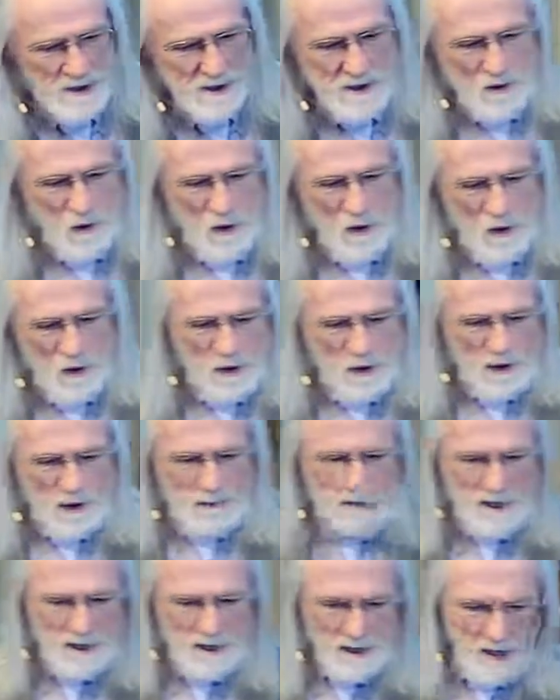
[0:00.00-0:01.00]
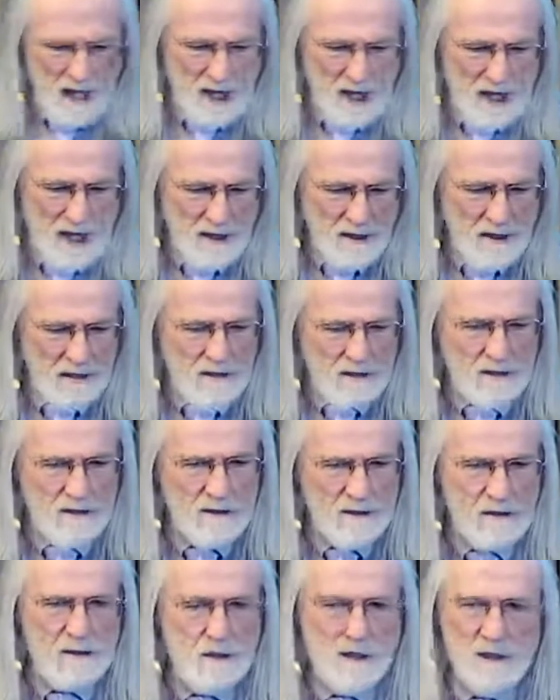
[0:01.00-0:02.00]
what would it be like
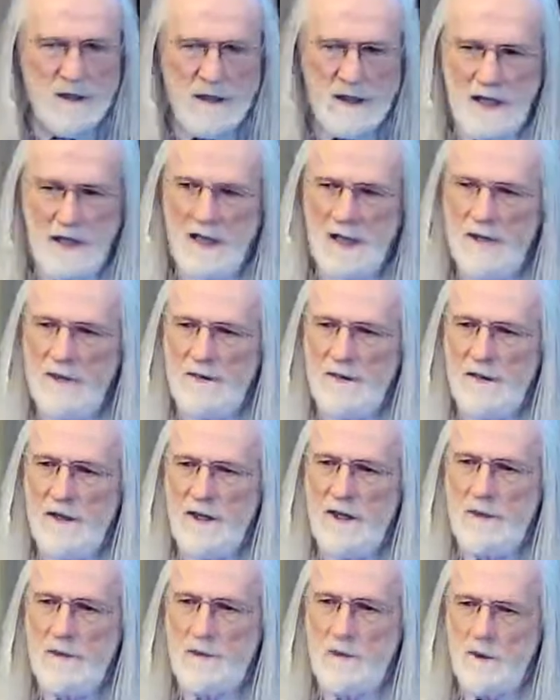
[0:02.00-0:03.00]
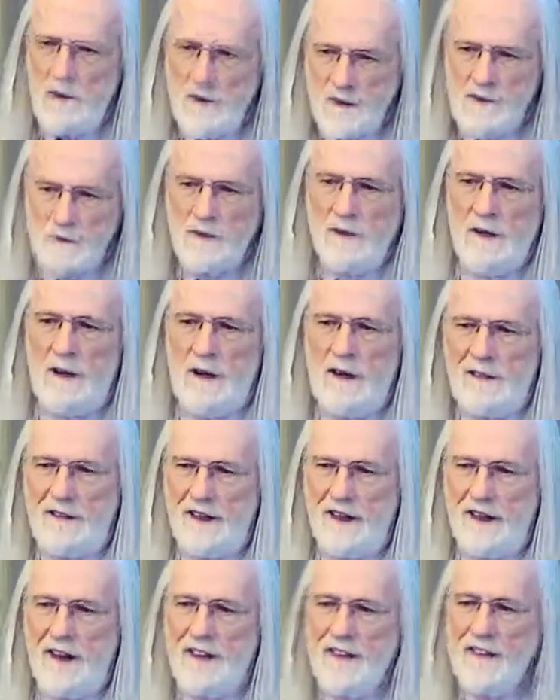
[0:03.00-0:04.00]
to live in a prison like
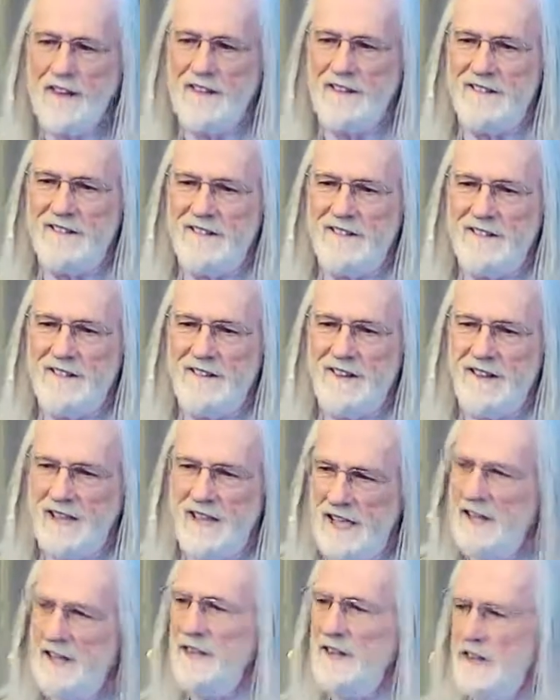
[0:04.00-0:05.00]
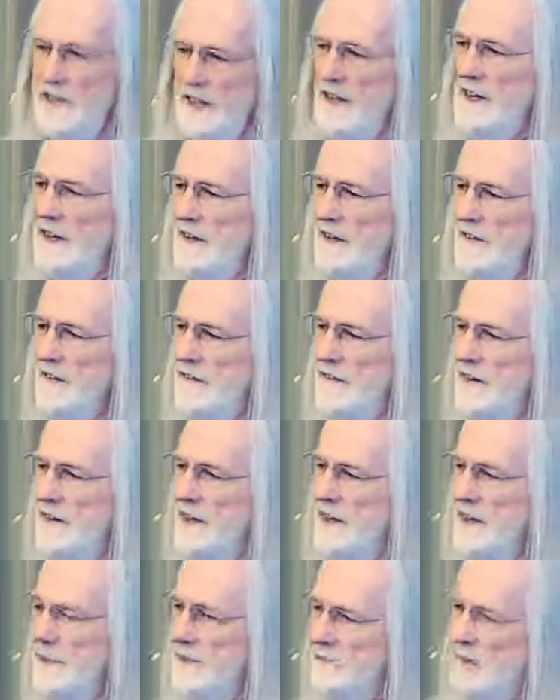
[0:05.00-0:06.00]
that, even if
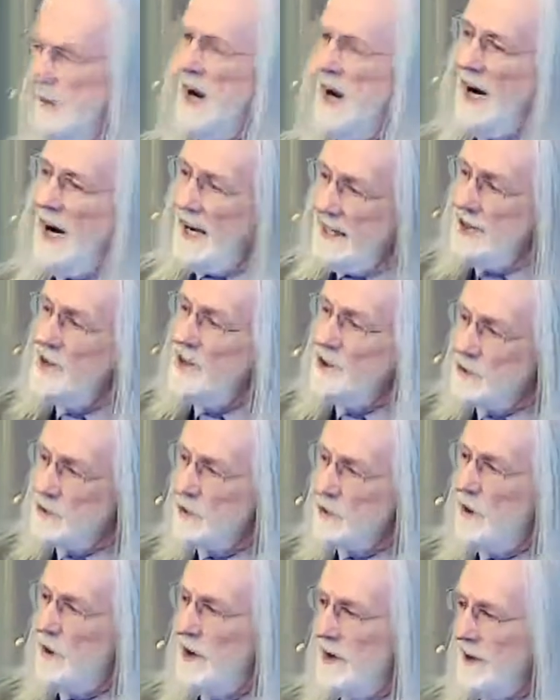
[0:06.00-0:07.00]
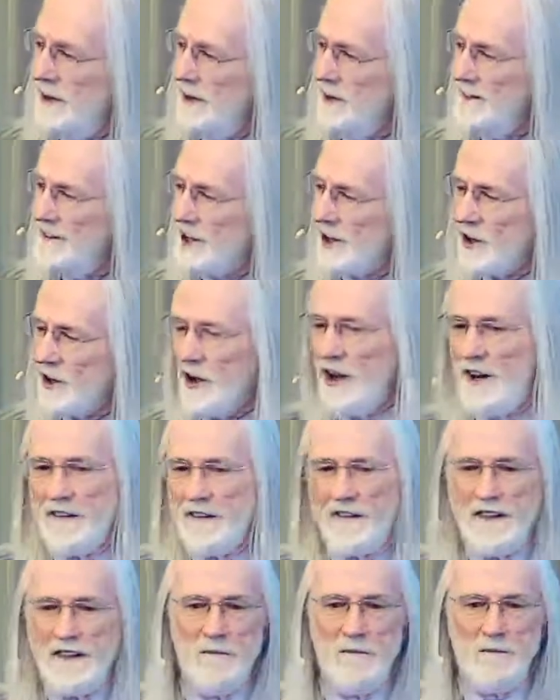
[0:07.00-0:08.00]
Behind those walls are all of
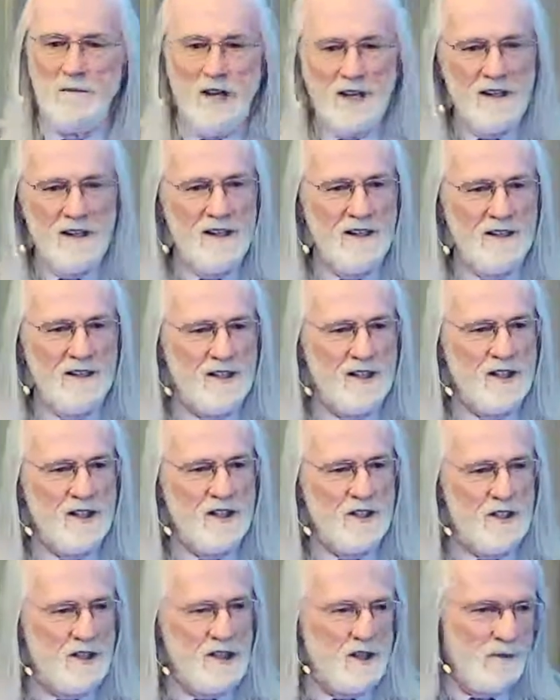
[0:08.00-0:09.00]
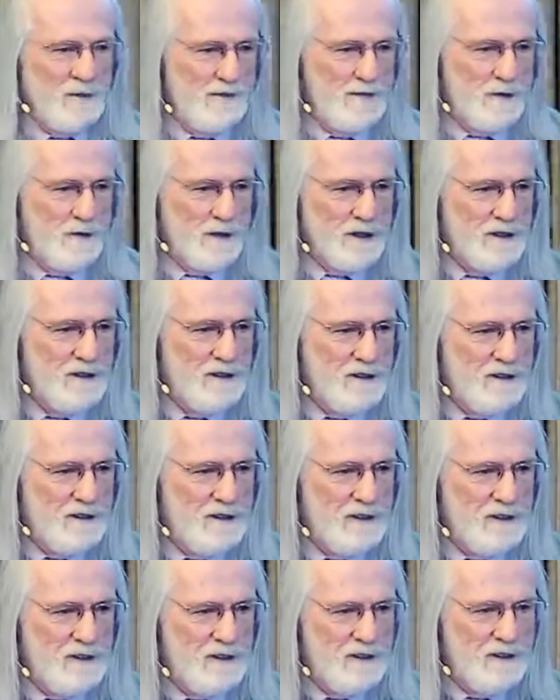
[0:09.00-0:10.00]
the amenities that you could hope for.
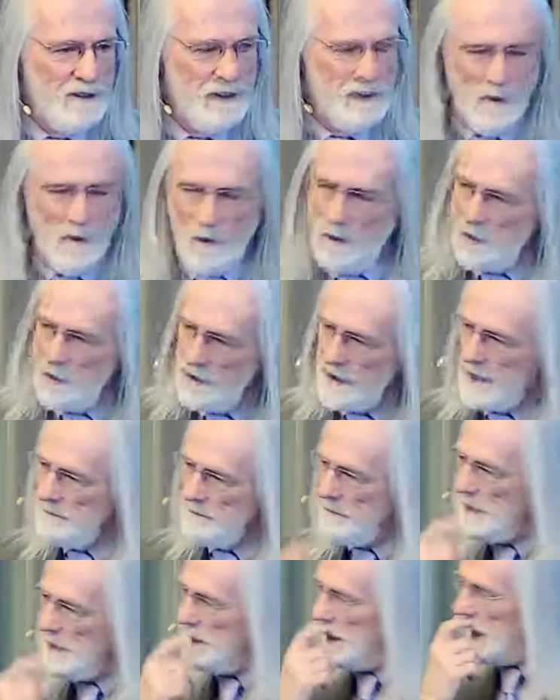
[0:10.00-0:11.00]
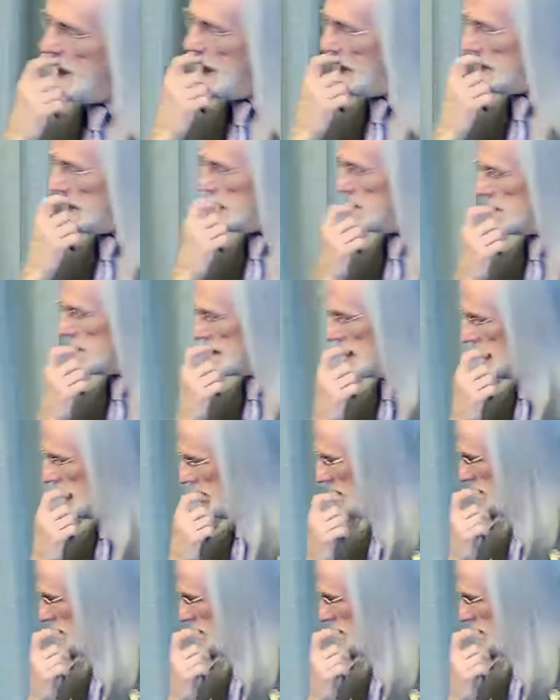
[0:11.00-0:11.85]
What would that be like to live